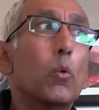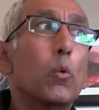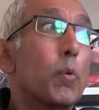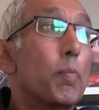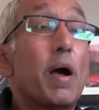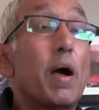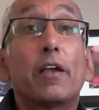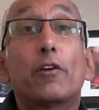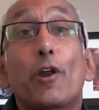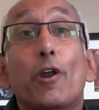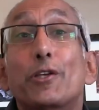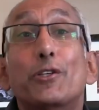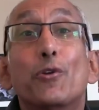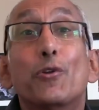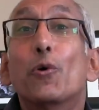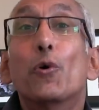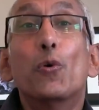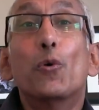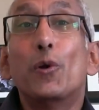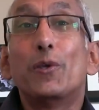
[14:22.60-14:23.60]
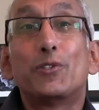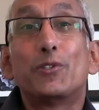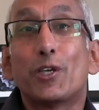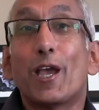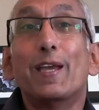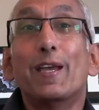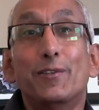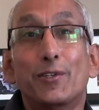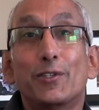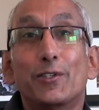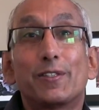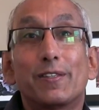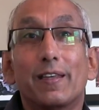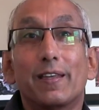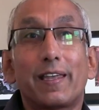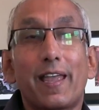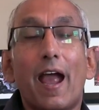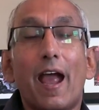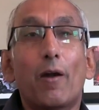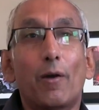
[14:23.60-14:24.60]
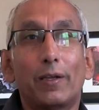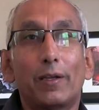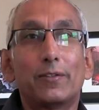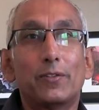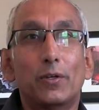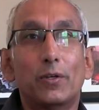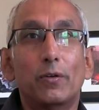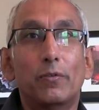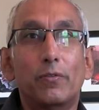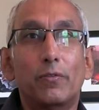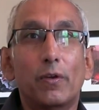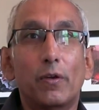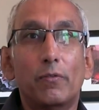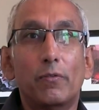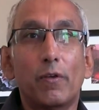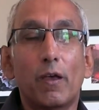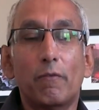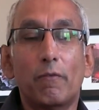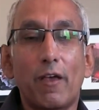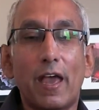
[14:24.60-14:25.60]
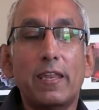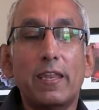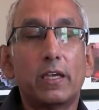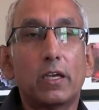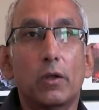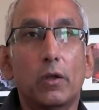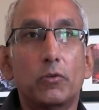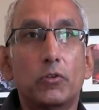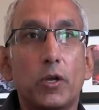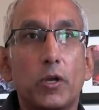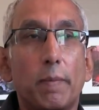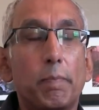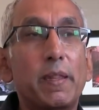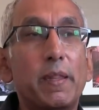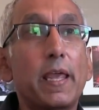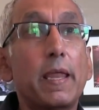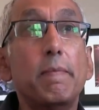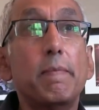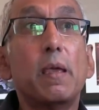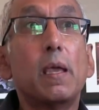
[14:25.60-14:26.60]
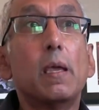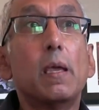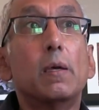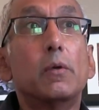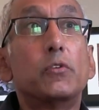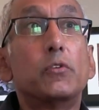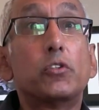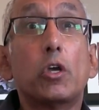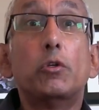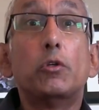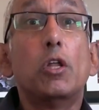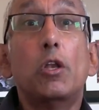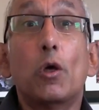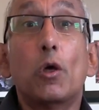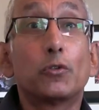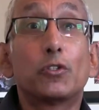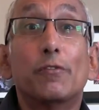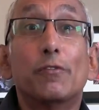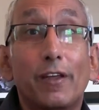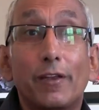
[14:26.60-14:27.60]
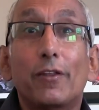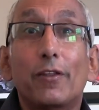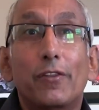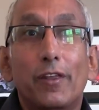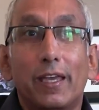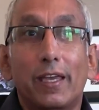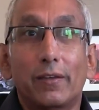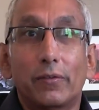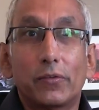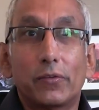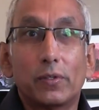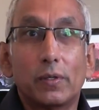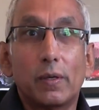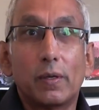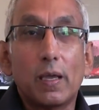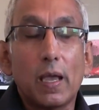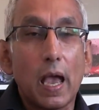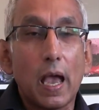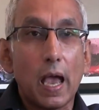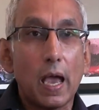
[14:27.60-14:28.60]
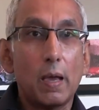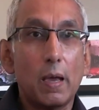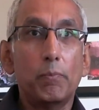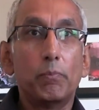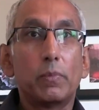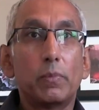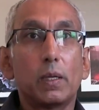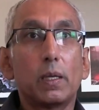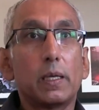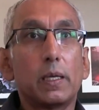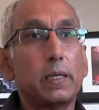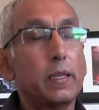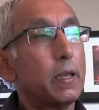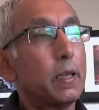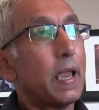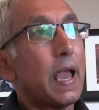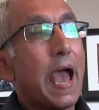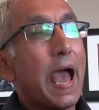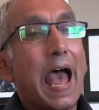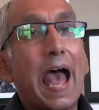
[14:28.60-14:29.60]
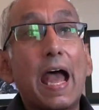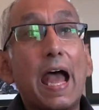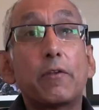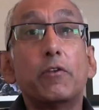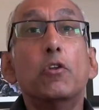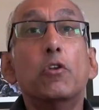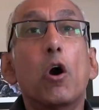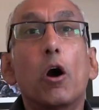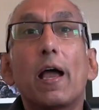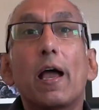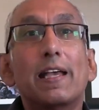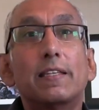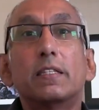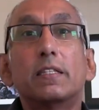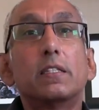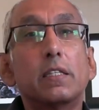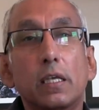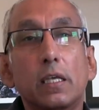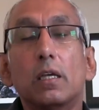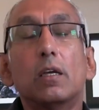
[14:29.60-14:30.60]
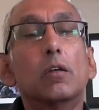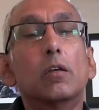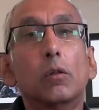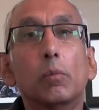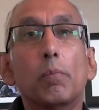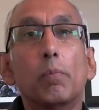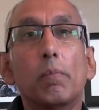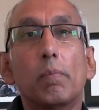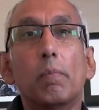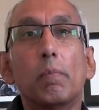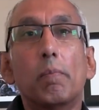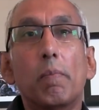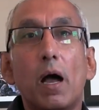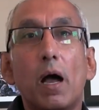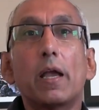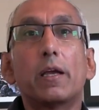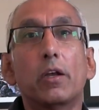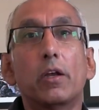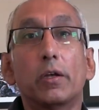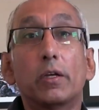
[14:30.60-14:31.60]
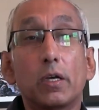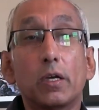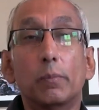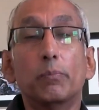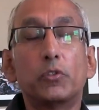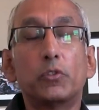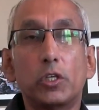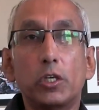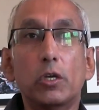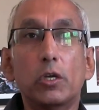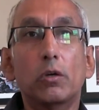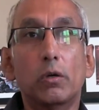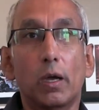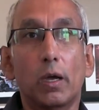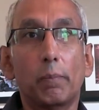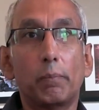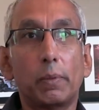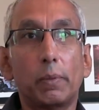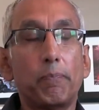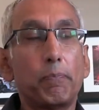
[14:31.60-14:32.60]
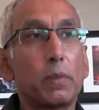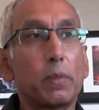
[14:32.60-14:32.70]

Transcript: Well, migration always changes the character of, of, of any country, but then so do lots of other things. Um, you know, had not a single migrant come to Europe